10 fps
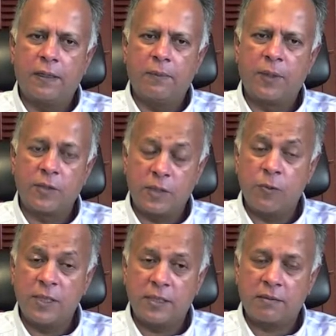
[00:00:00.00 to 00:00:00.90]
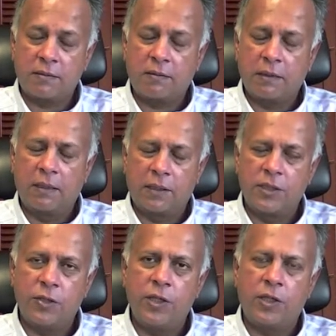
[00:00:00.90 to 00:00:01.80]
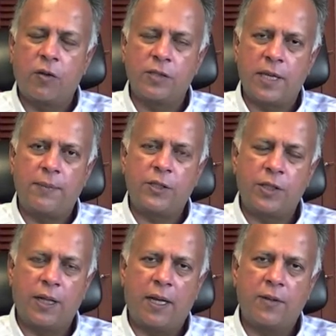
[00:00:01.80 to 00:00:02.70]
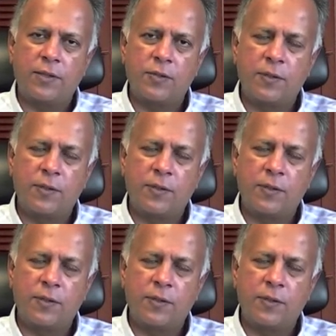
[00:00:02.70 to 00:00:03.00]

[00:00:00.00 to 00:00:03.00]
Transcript: because it was continuing to cause damage in the house.